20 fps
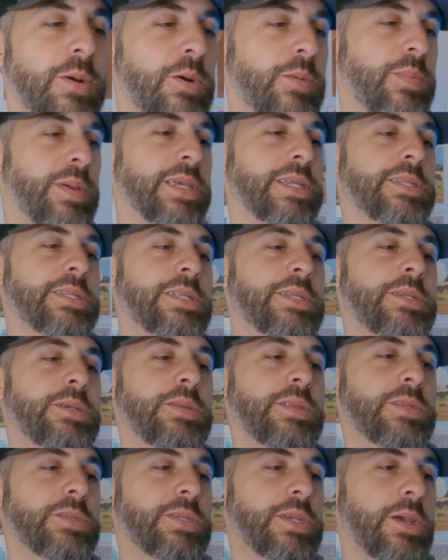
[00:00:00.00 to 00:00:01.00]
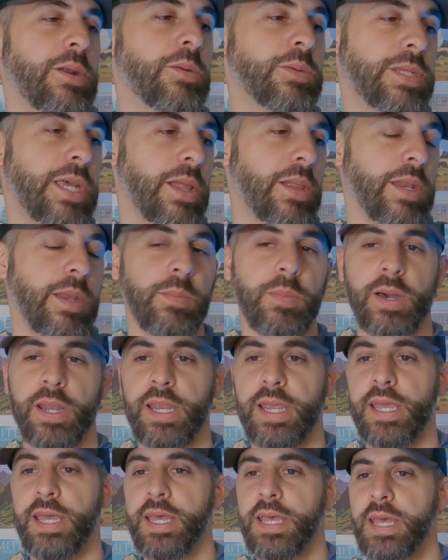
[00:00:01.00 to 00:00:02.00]
hoping to do this year. Don't tell
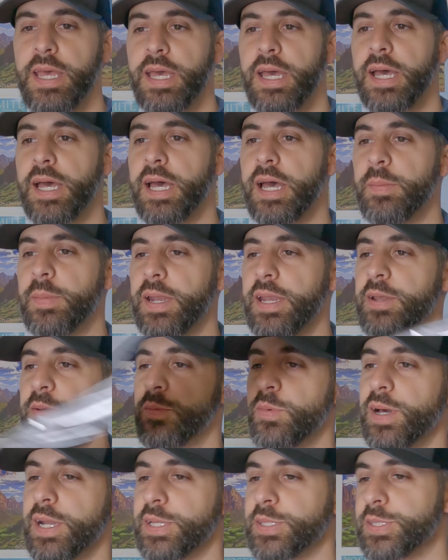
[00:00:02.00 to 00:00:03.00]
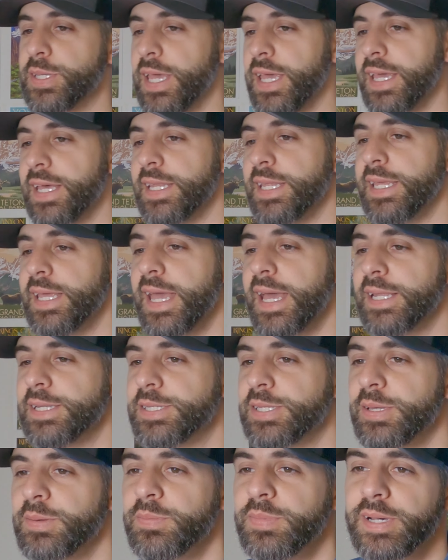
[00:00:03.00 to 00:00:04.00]
anybody. I didn't want to say it
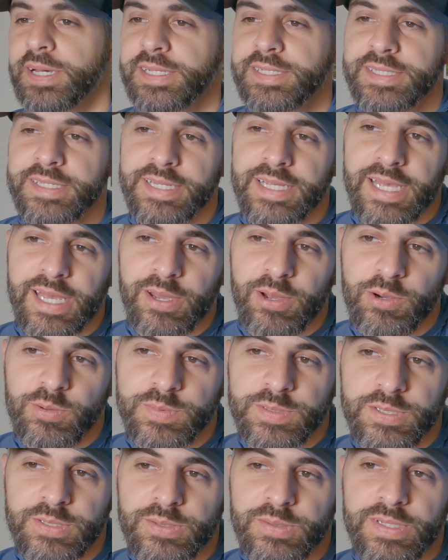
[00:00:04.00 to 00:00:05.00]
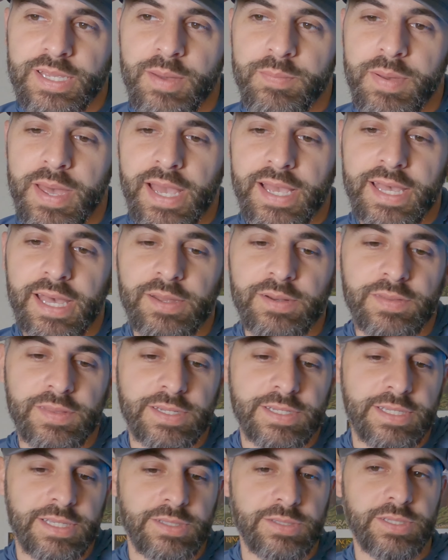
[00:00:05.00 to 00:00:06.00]
yet, but I hope to get back out on
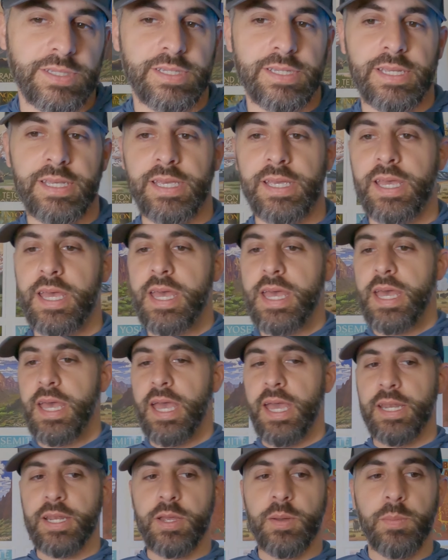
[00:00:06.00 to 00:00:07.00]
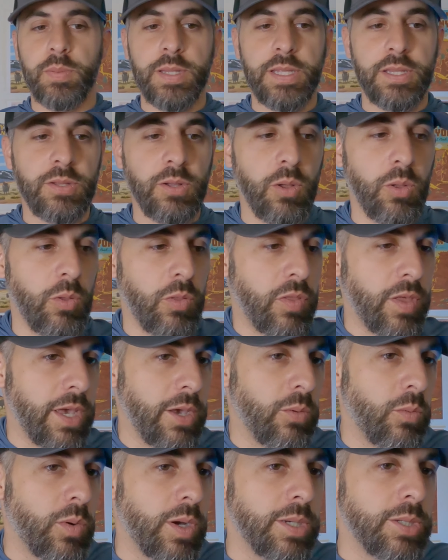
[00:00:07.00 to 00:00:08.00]
the TCT and complete the whole
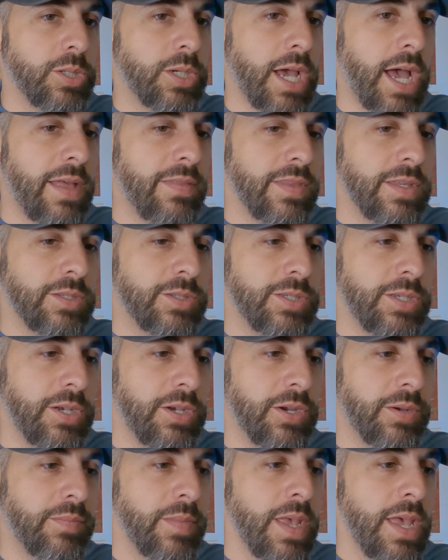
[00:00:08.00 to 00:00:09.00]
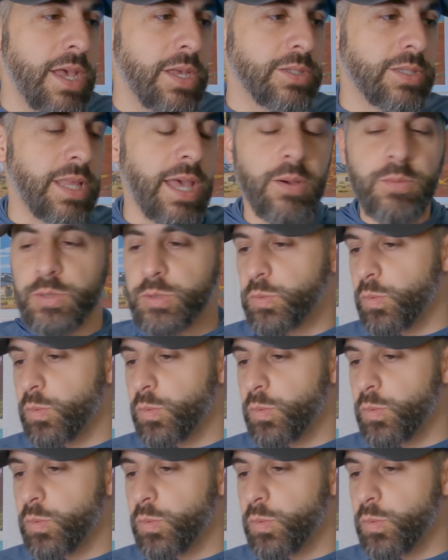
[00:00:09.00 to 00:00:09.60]
thing in one shot this year. So that was